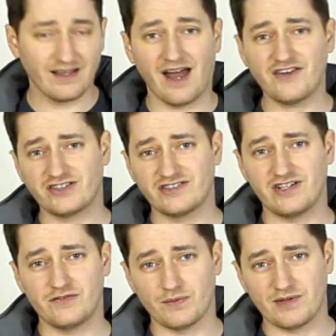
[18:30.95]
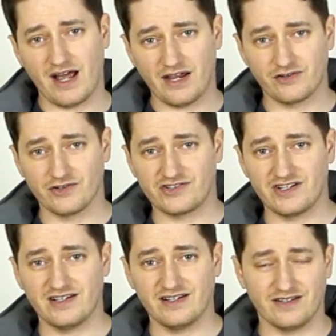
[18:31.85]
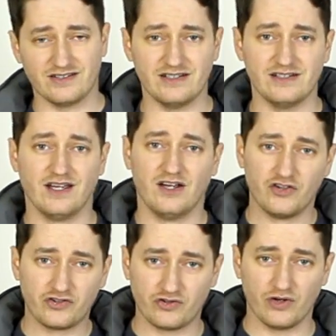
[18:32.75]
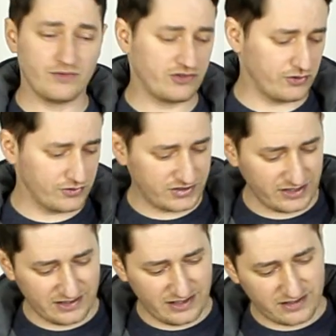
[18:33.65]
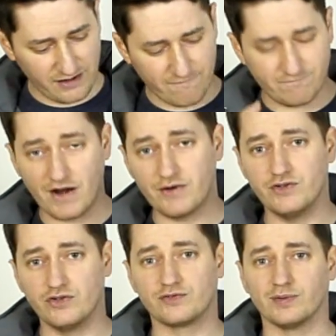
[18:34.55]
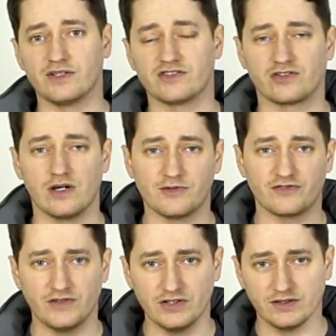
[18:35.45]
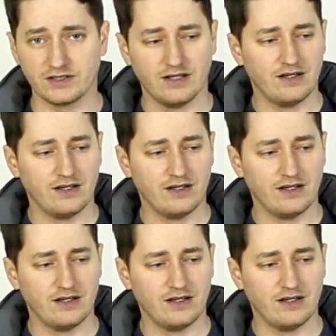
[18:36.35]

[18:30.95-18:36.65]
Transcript: As you can see from the accuracy and the shooting results, this is very usable in the skirmish field.